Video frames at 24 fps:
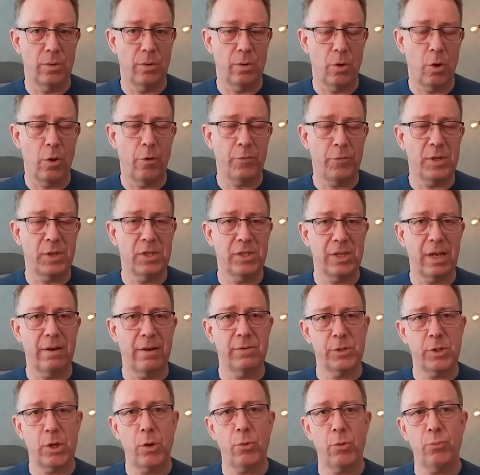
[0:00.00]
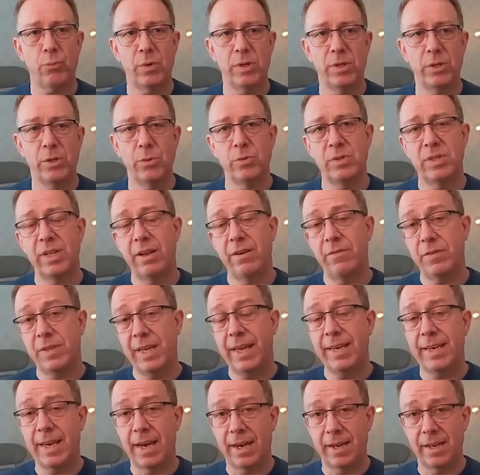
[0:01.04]
off-the-shelf software used in
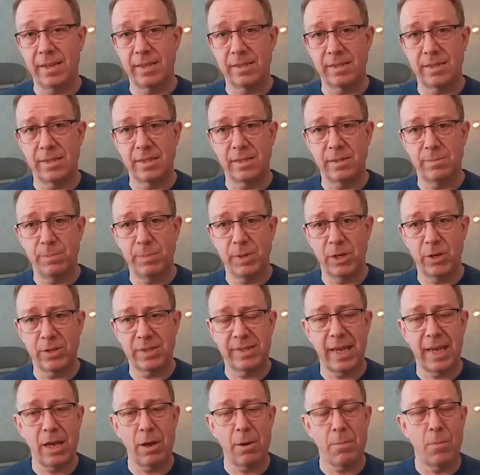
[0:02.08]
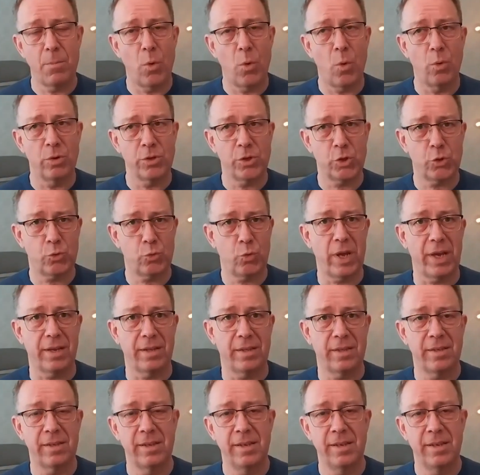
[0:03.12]
FDA guidances, because they are more strict.